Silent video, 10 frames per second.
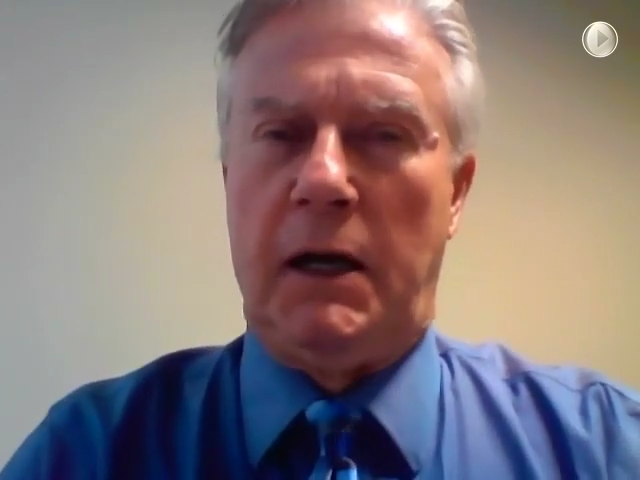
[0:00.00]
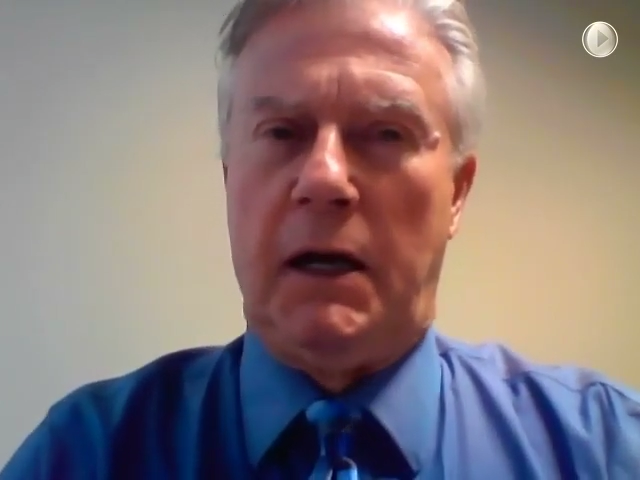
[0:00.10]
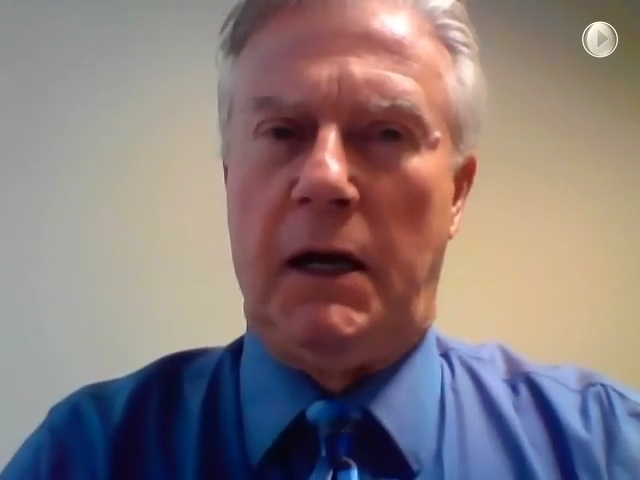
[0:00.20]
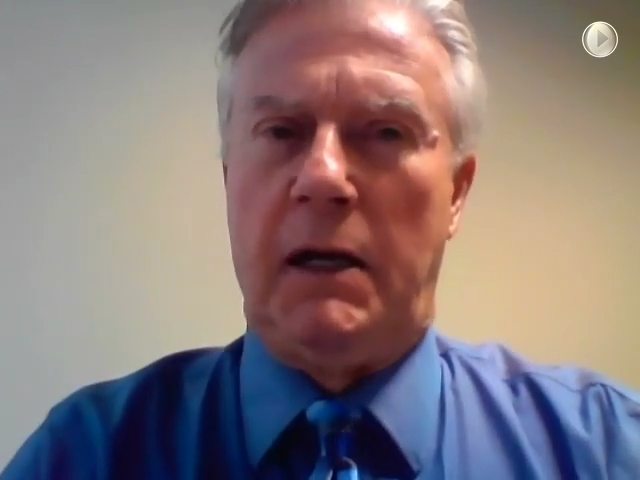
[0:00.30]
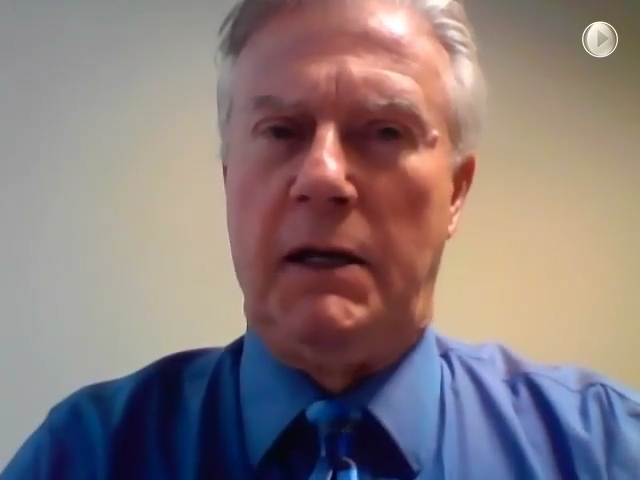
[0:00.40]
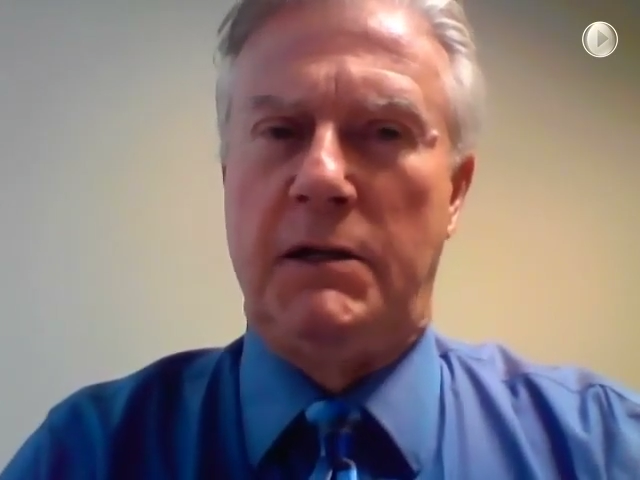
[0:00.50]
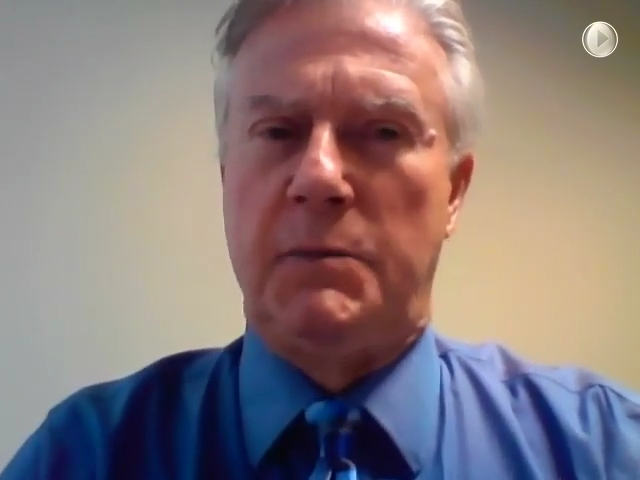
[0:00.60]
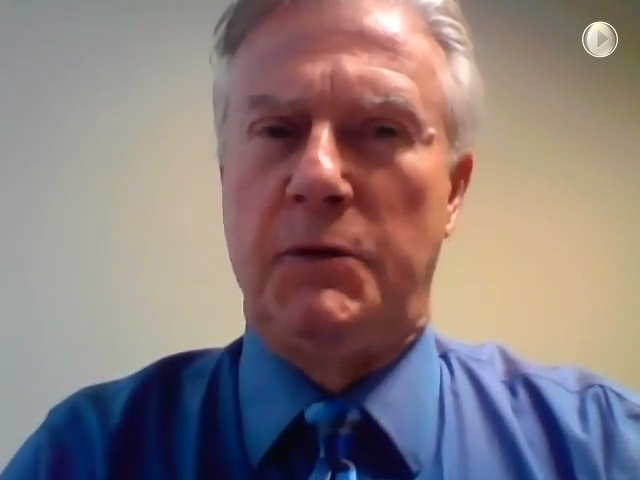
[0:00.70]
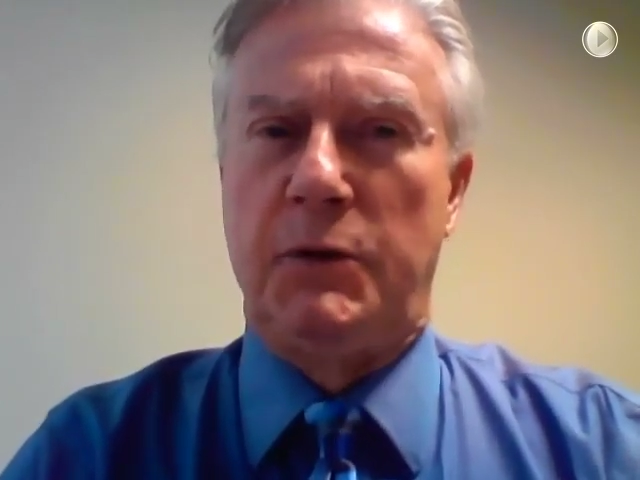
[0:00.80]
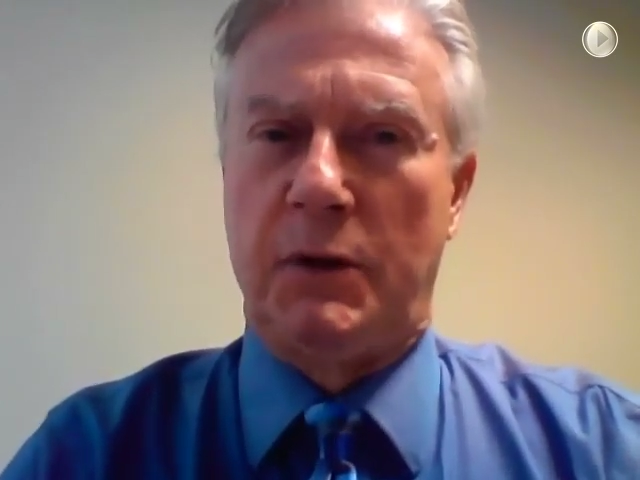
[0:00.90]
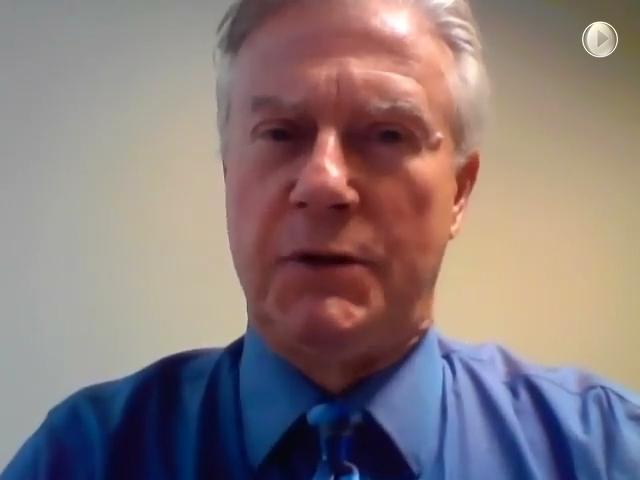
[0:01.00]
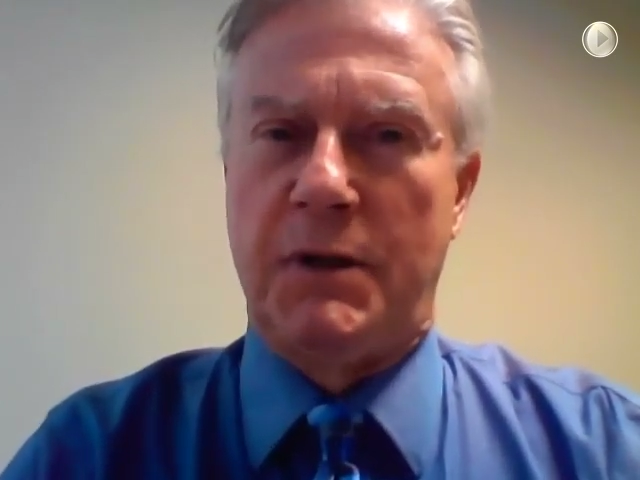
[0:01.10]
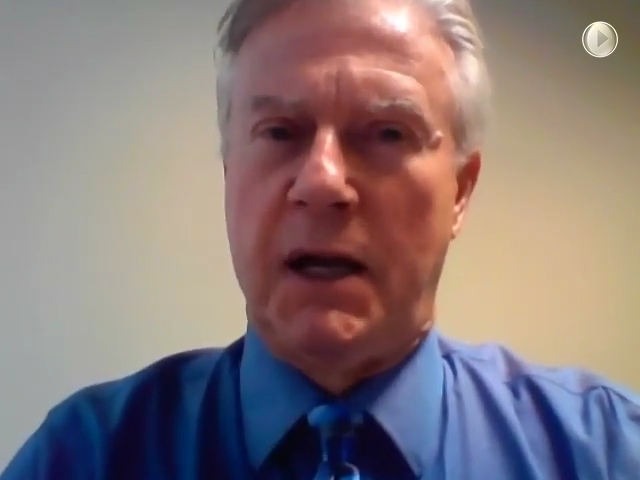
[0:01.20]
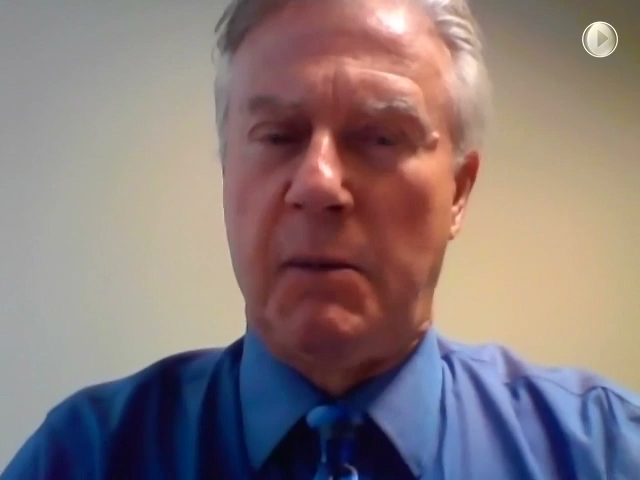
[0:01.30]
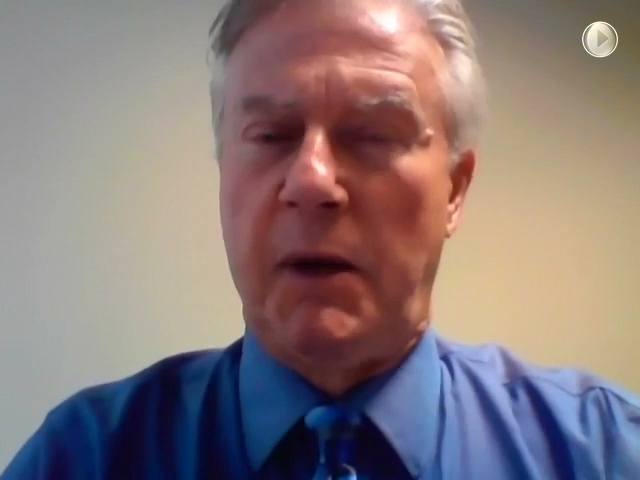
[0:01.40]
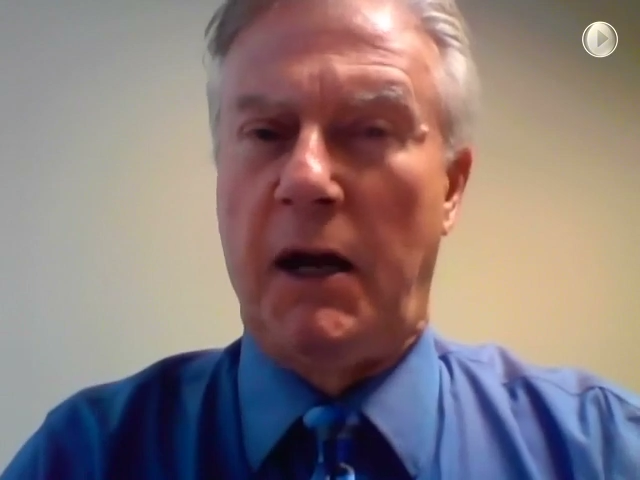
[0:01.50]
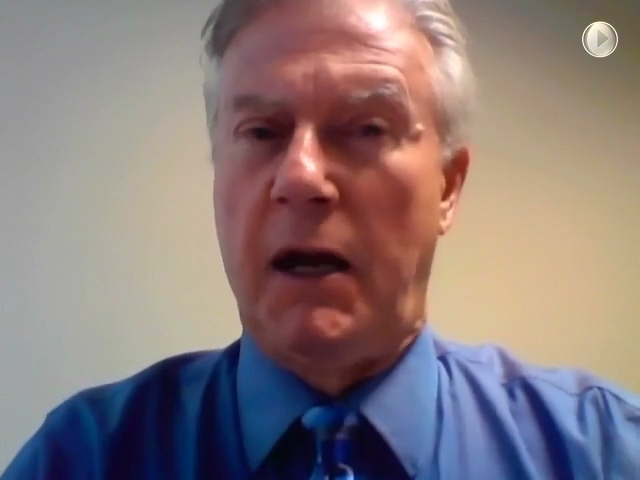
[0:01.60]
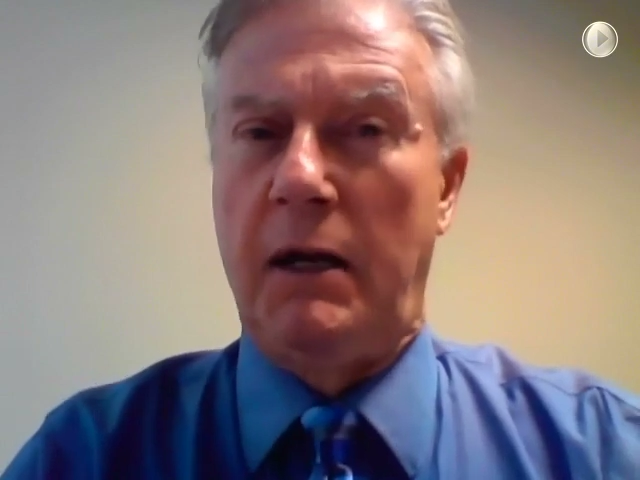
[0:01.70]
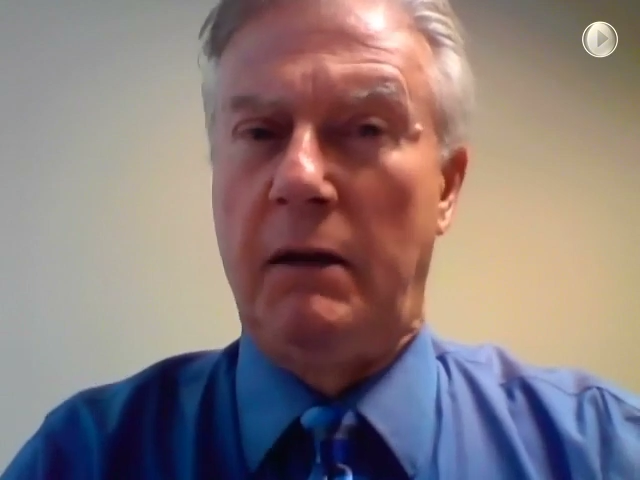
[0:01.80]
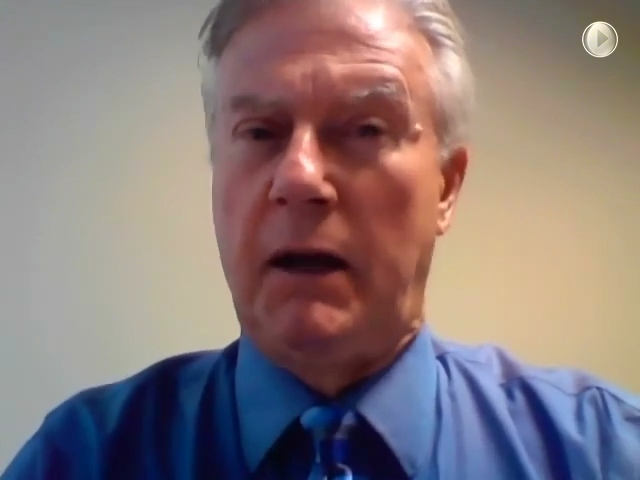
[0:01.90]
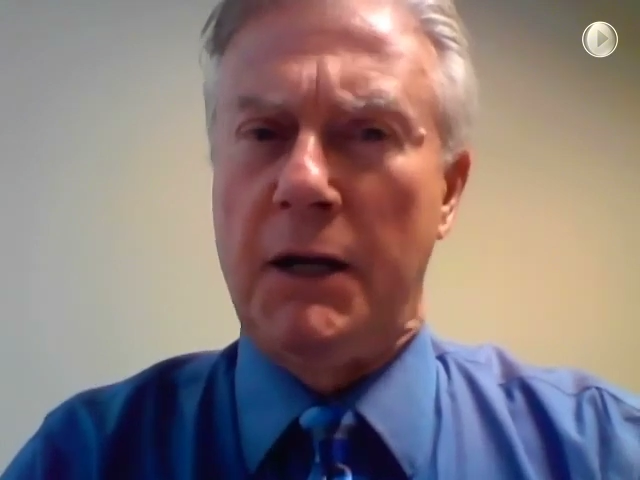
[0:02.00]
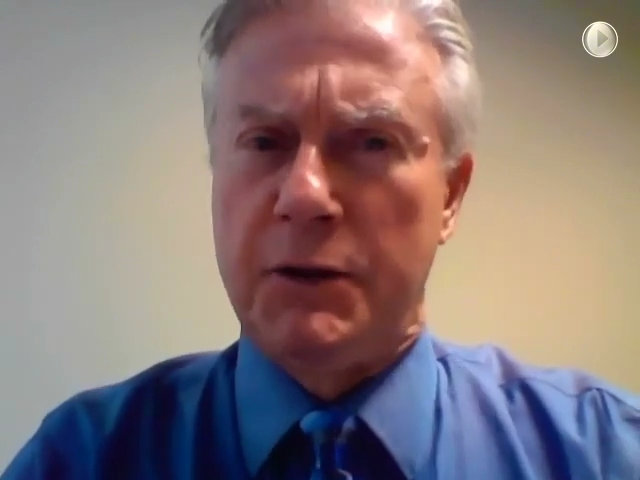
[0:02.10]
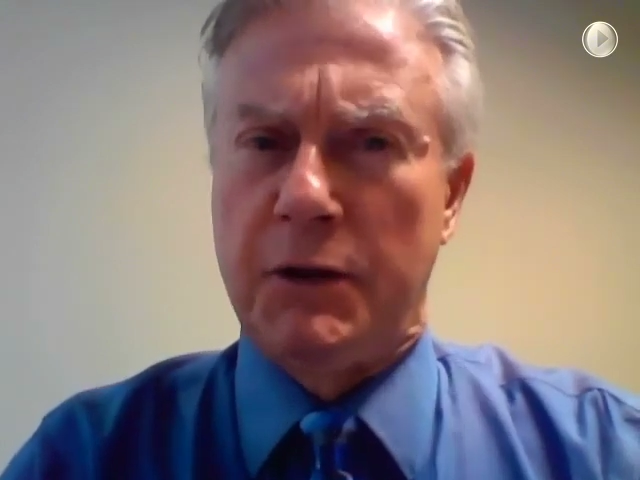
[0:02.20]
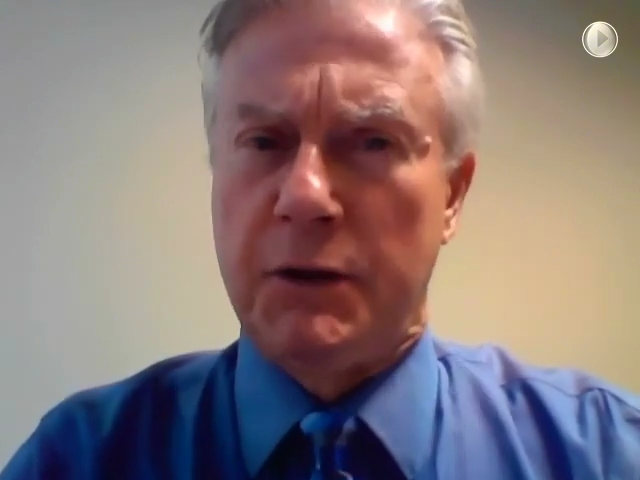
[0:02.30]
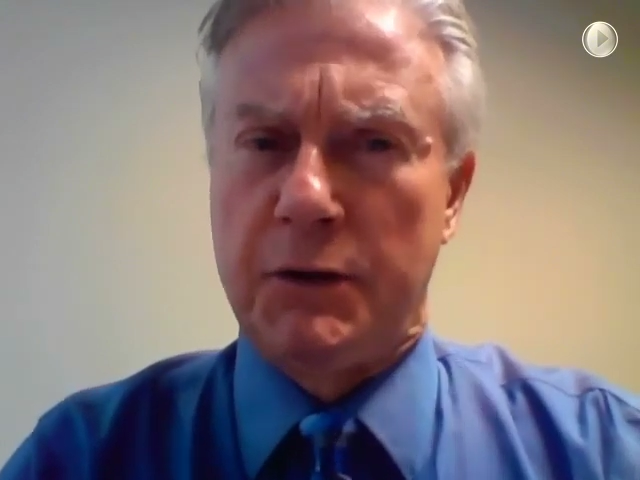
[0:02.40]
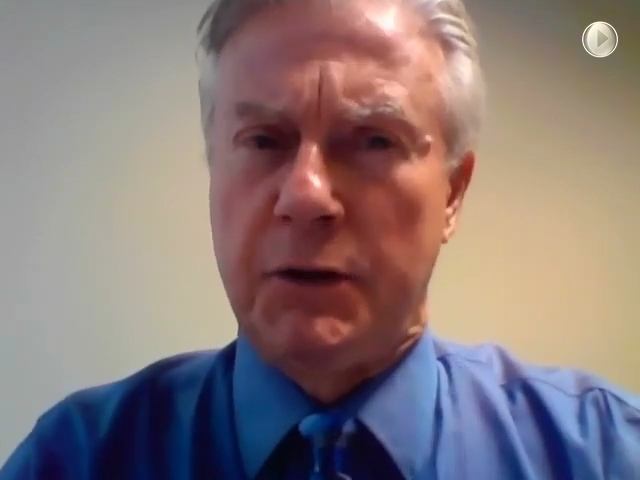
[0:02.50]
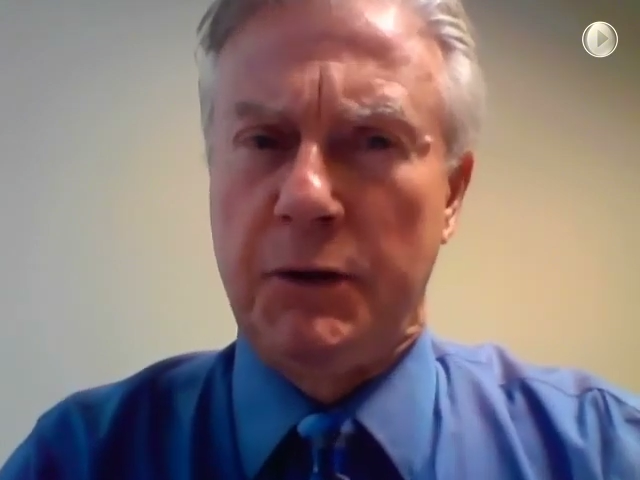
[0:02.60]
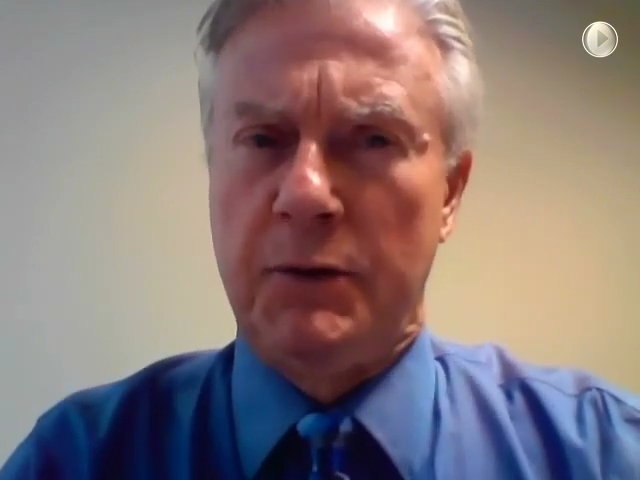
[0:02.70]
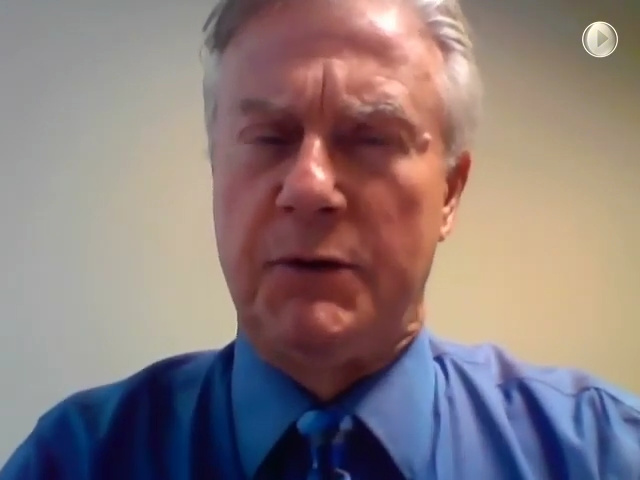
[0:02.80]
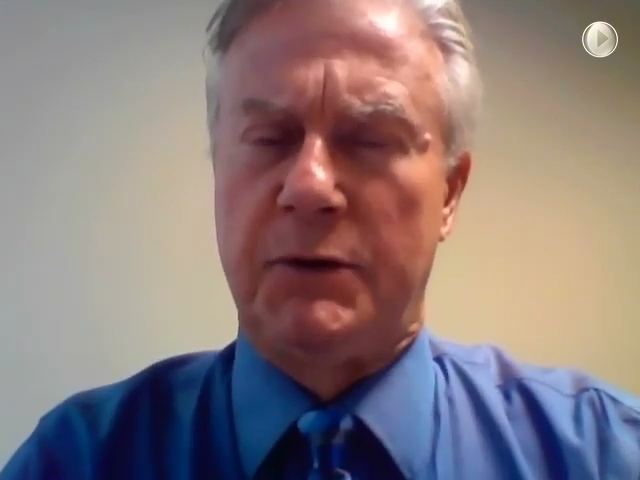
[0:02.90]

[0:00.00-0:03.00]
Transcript: And he says, but you understand, I'm behind last year's too.